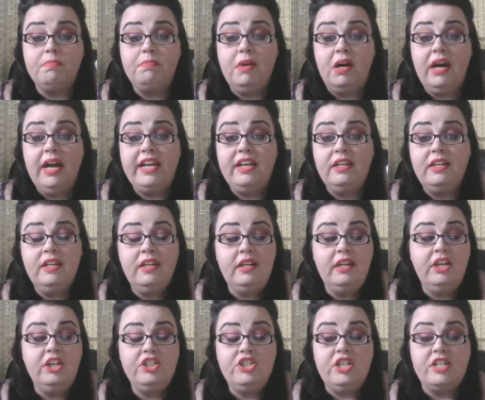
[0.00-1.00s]
Mine
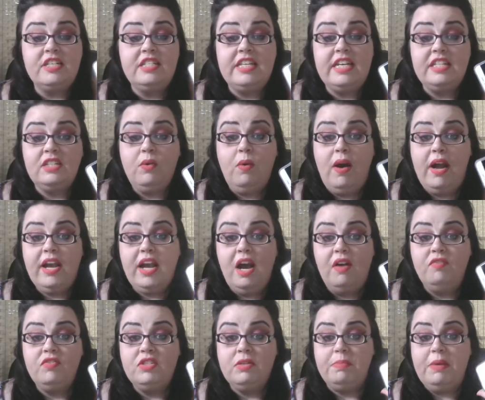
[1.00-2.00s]
just sits quite
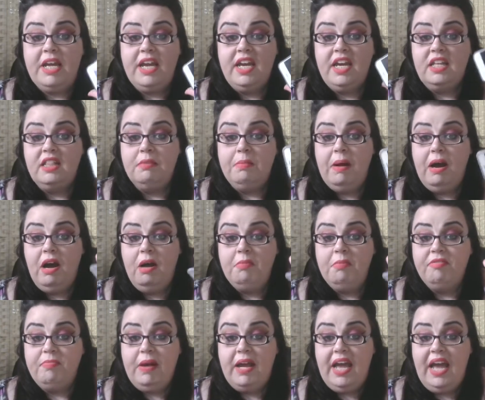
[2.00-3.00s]
comfortably in the palm
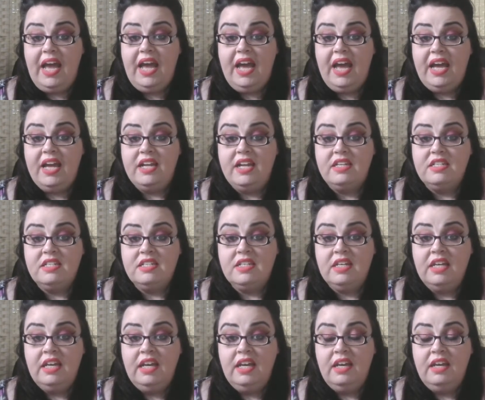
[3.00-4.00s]
of my hand.
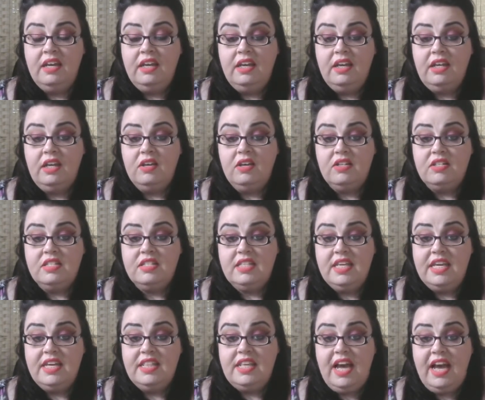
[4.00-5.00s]
You can
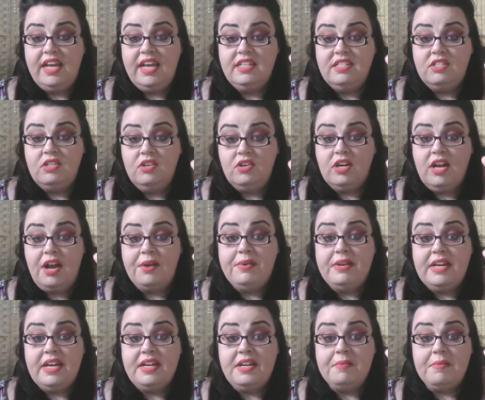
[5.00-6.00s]
see that it's not
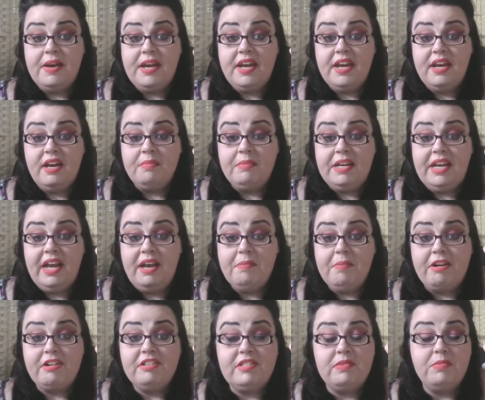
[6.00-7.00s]
going anywhere. I mean, how
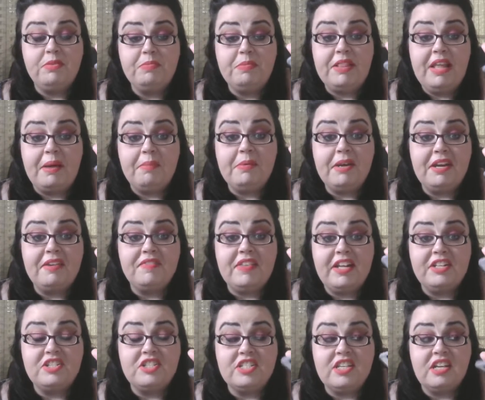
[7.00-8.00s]
embarrassing would that be if
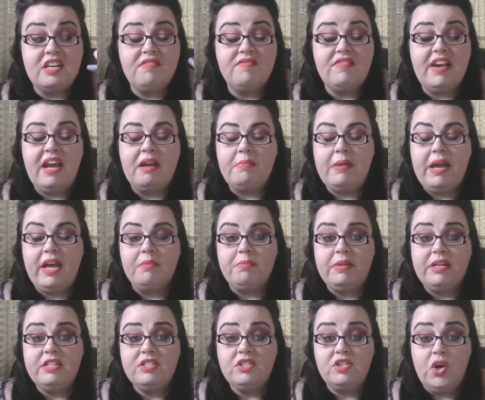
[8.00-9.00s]
that just suddenly fell out of my hand,
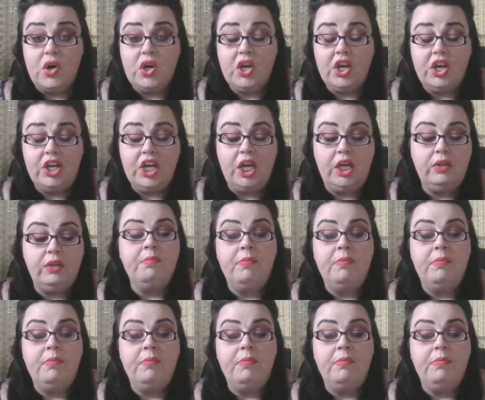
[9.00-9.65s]
but it's not going to.